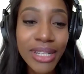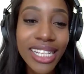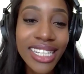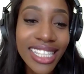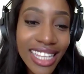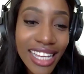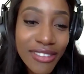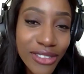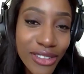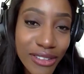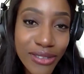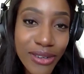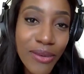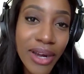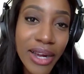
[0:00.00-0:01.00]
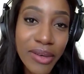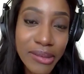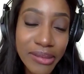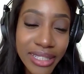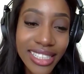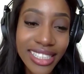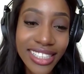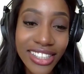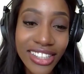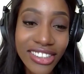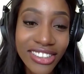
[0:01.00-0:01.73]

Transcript: But he left her for a white woman, so.